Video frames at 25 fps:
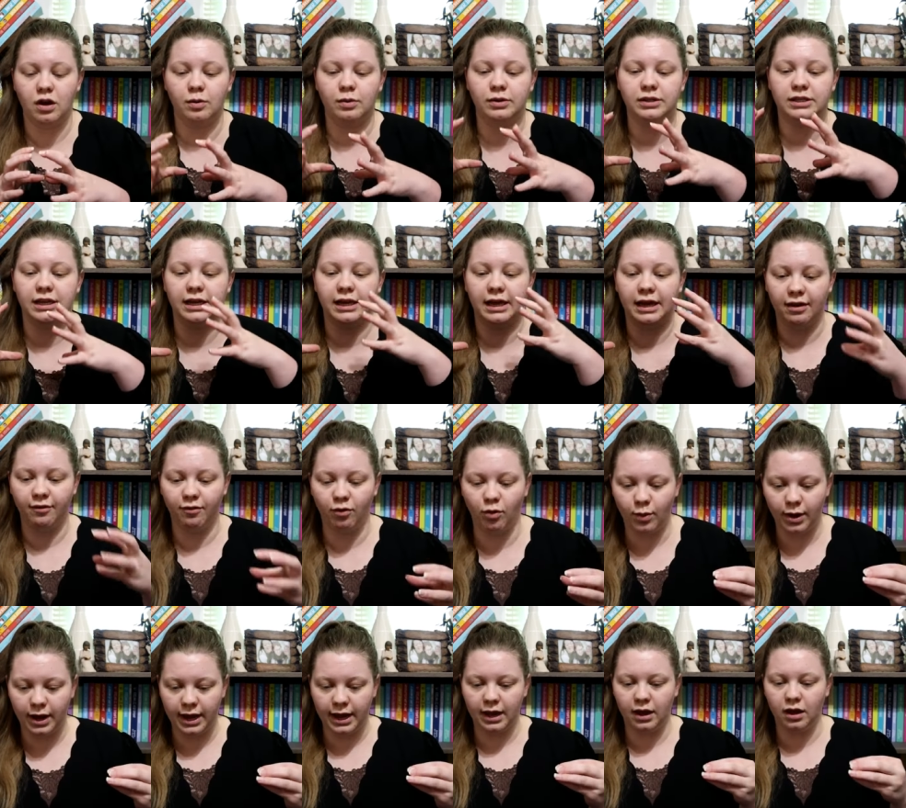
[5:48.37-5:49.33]
It was a
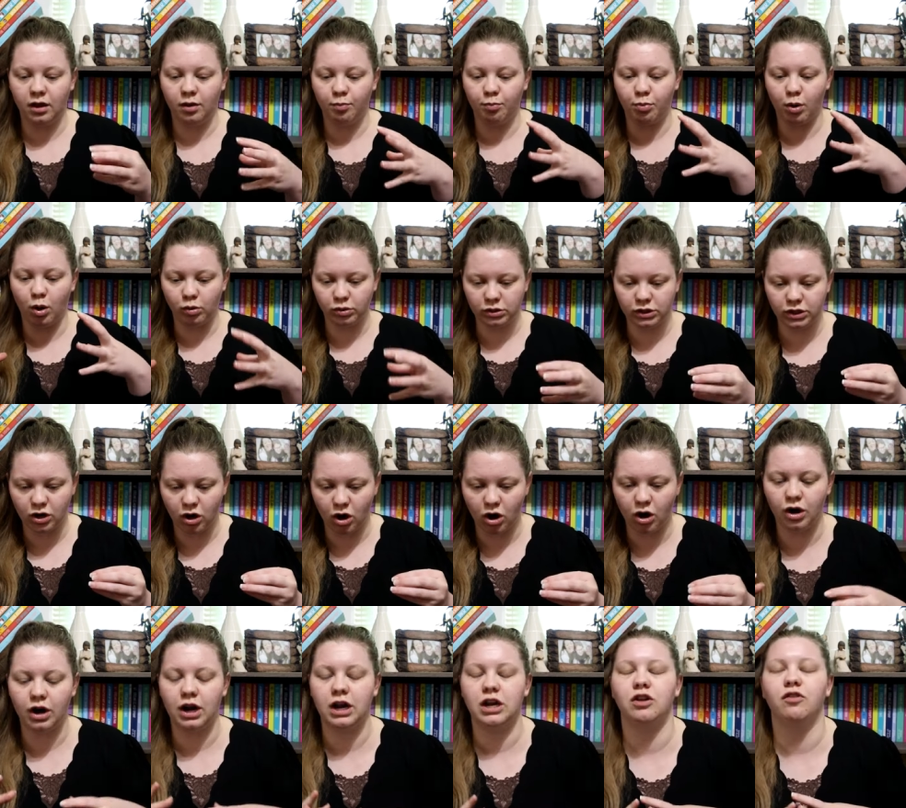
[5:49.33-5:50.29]
giveaway
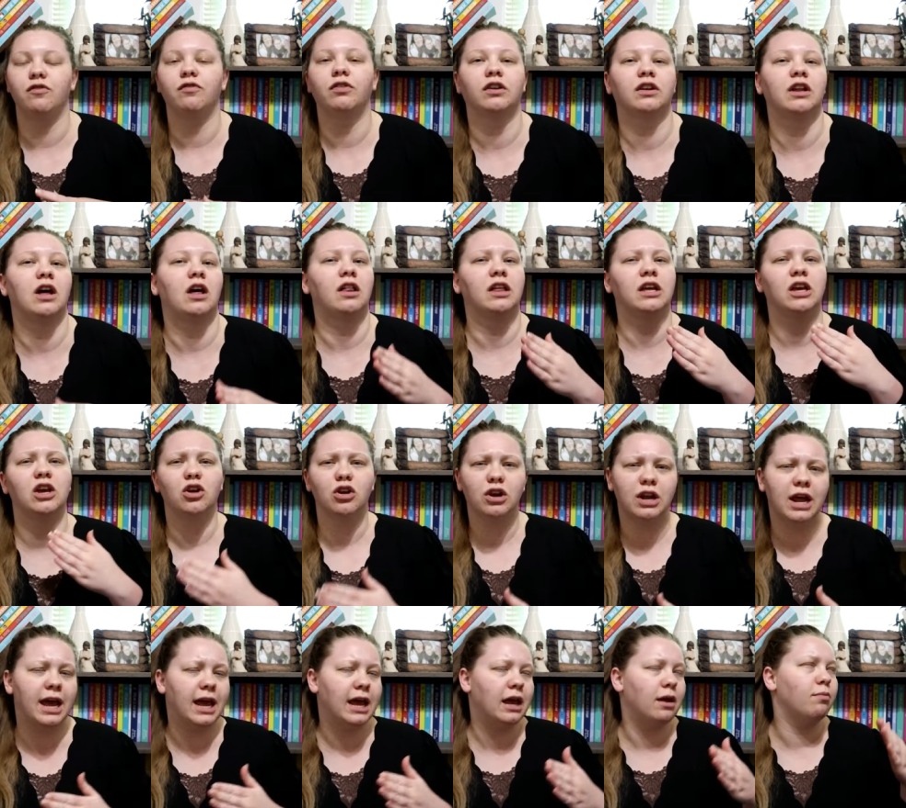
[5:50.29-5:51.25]
postcard and you filled out like your
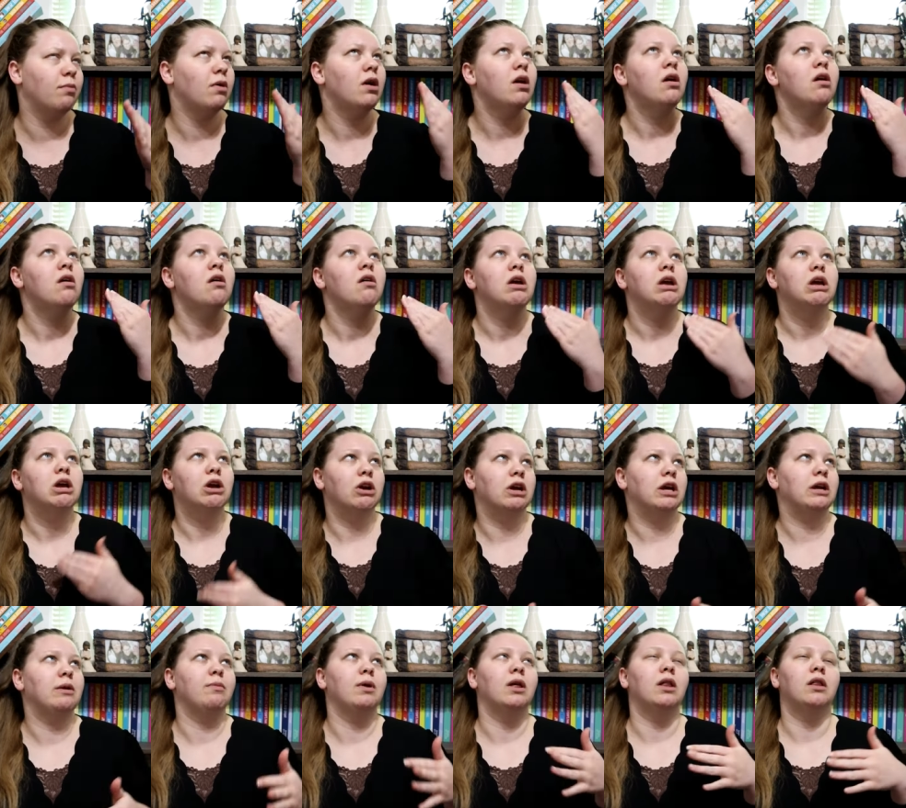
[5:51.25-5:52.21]
name, your
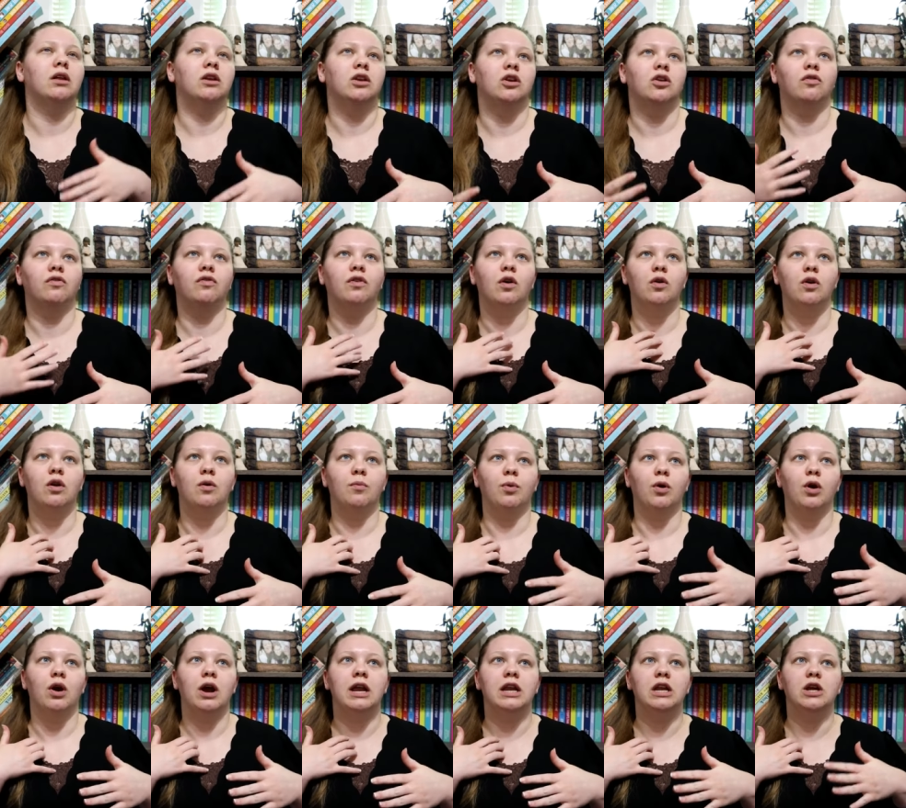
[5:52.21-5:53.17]
email, and your phone
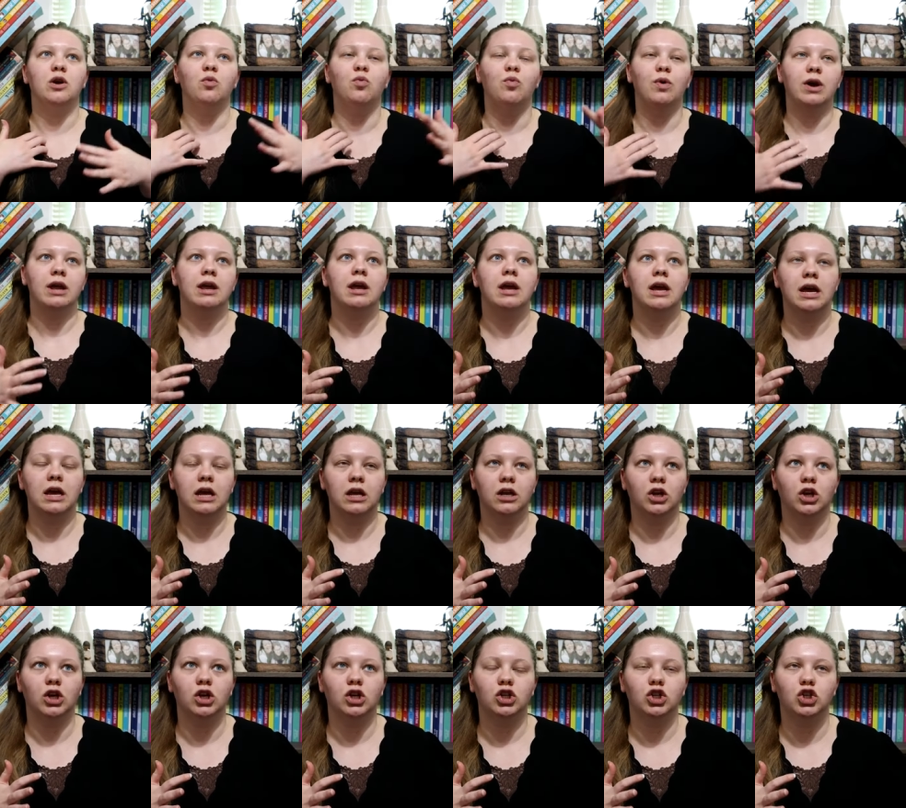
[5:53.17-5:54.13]
number and you went
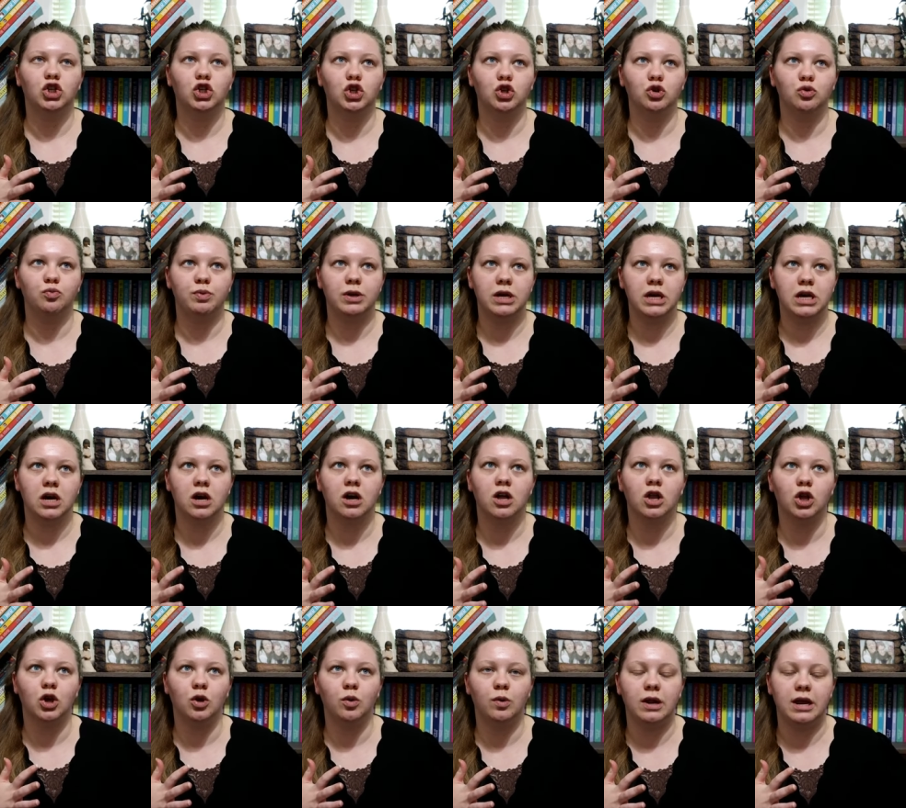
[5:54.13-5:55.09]
in to be
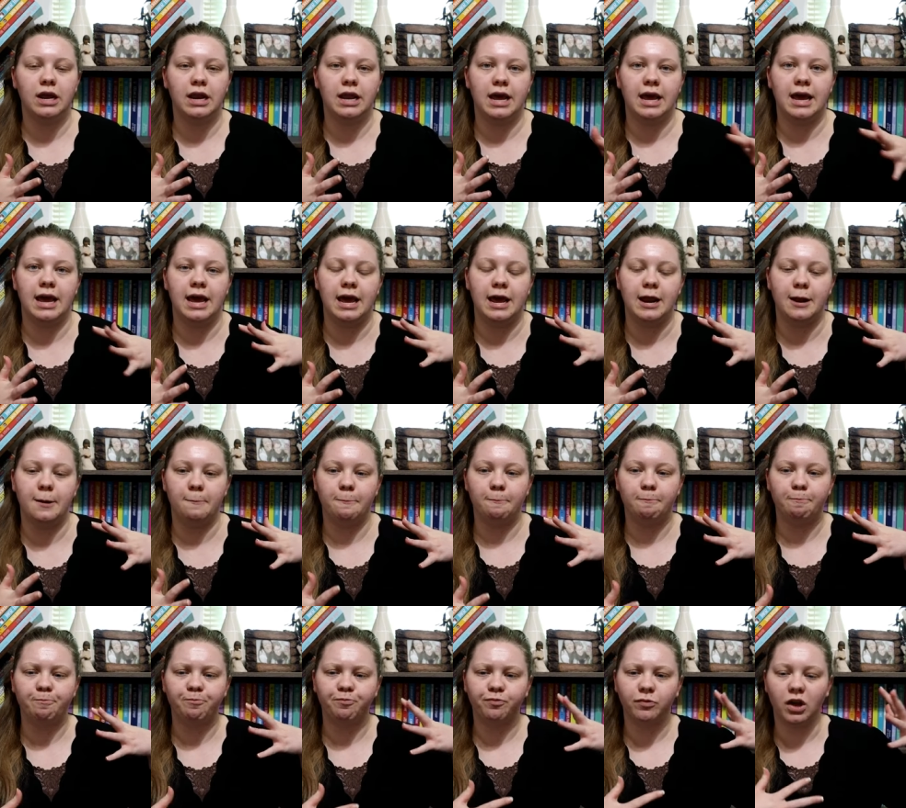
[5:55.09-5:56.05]
included
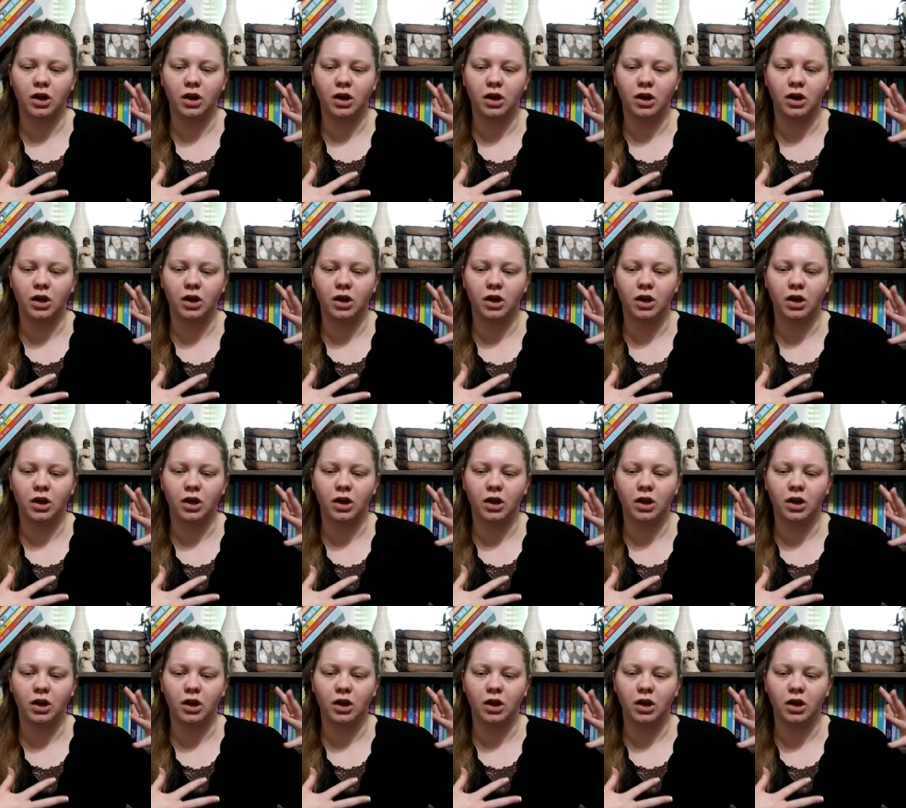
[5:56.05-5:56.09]
in